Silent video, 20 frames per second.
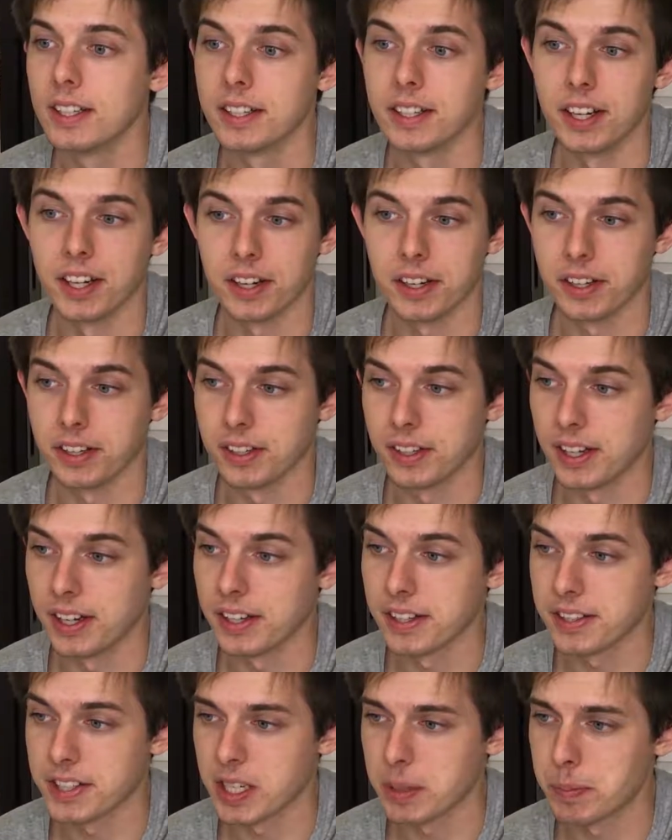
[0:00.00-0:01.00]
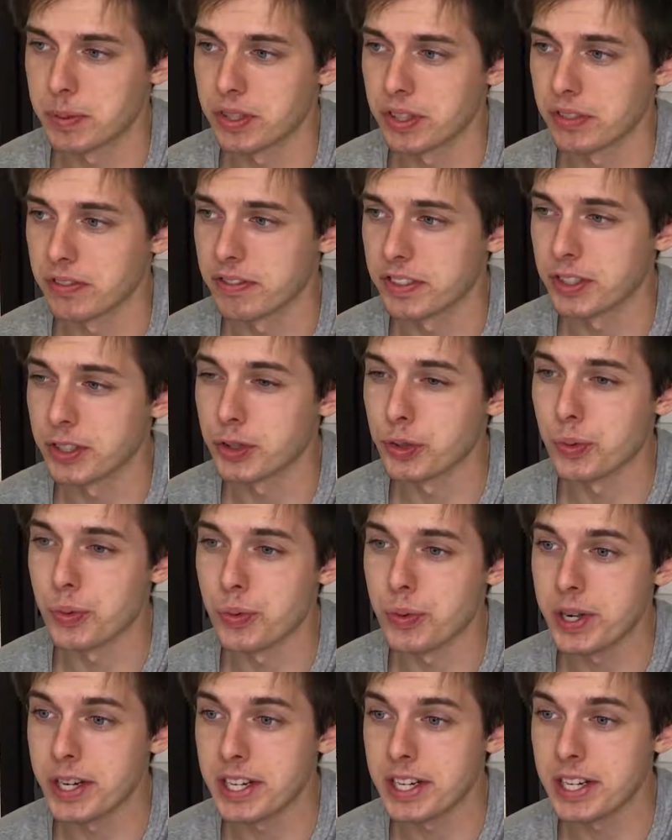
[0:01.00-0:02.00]
Not gonna lie, this episode feels
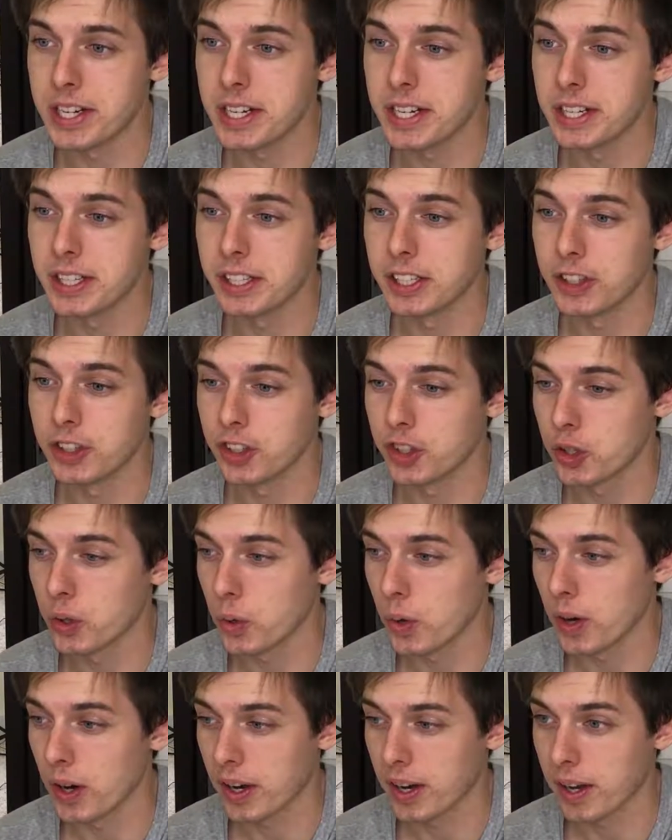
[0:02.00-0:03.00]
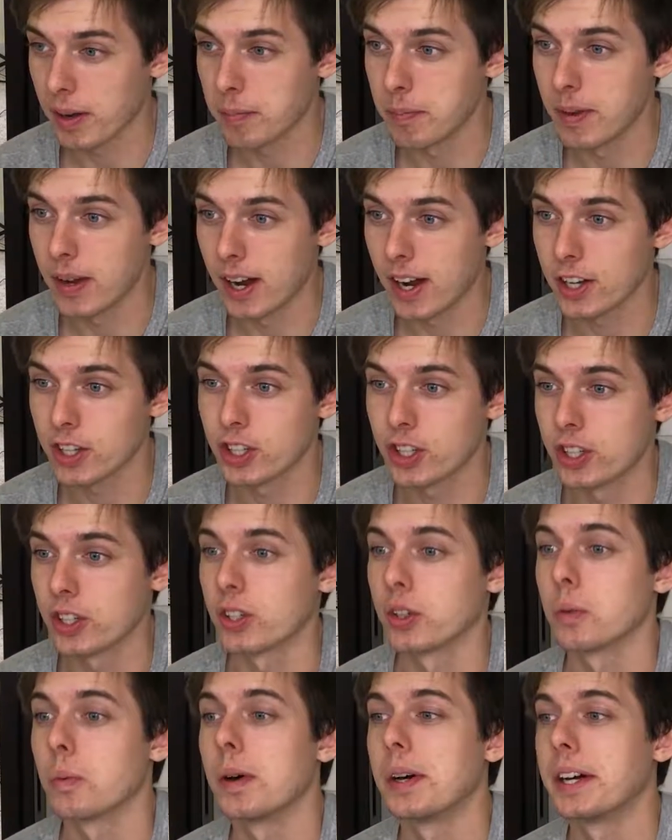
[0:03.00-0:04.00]
really short, and I'm not
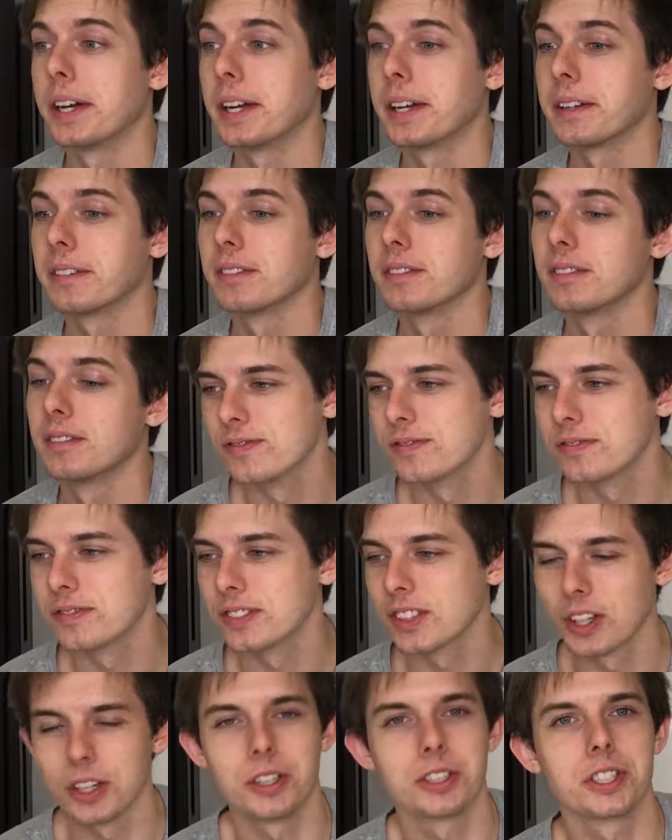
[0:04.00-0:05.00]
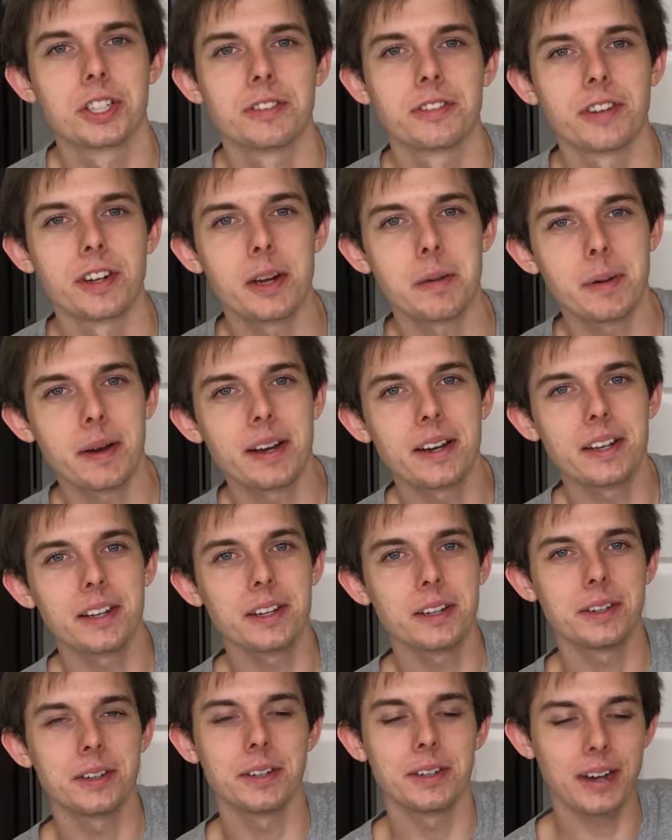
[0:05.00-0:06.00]
sure why. Also, for anybody
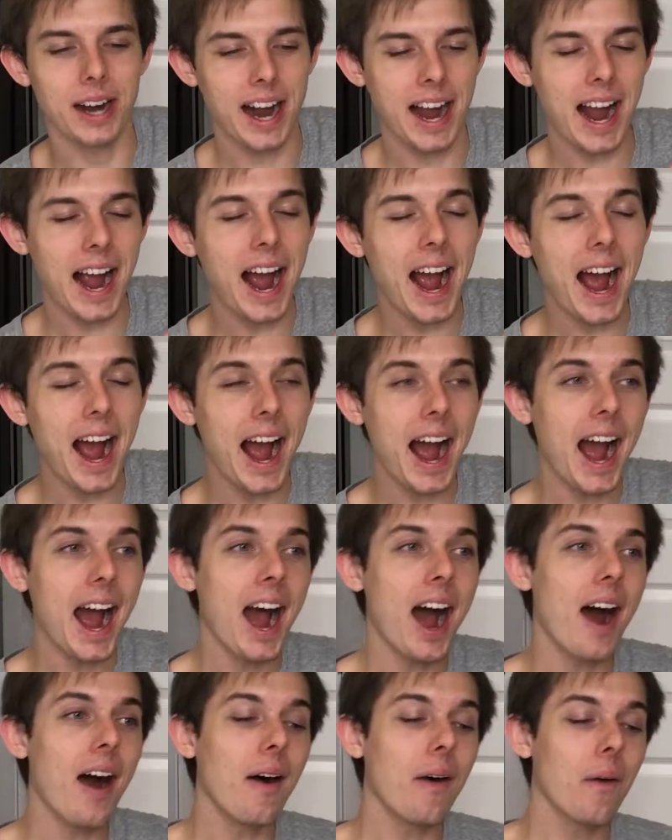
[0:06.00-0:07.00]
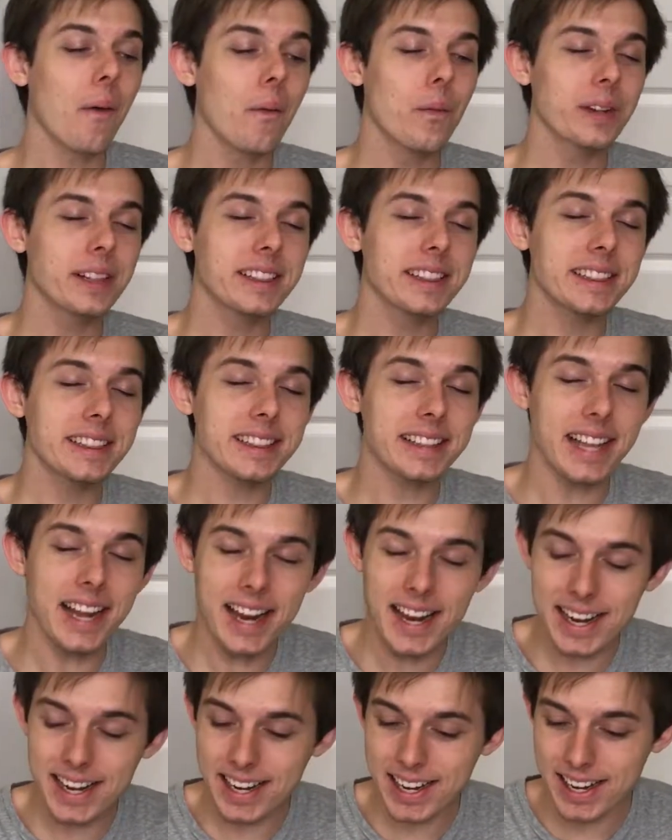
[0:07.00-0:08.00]
who... Ow! Dang
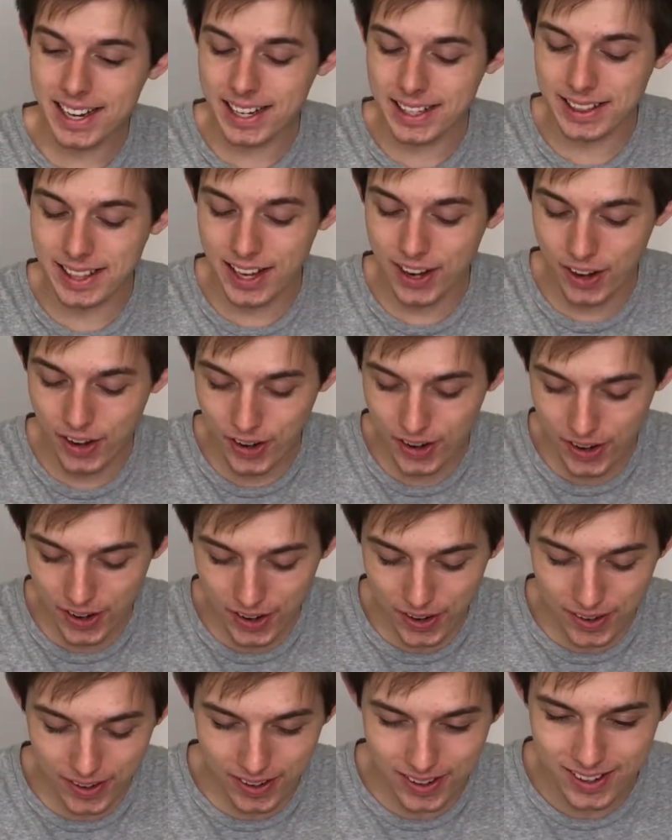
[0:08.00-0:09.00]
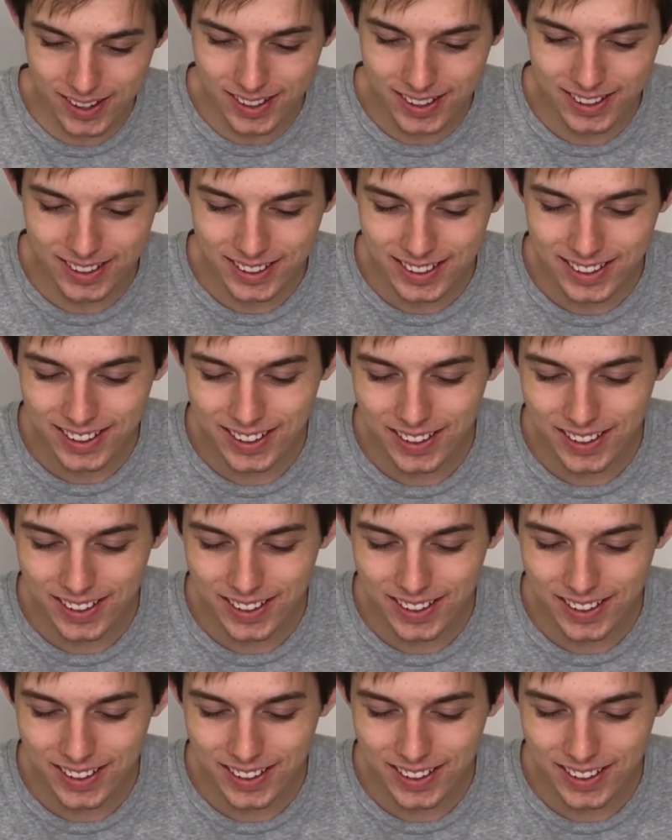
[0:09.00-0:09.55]
it! That hurt!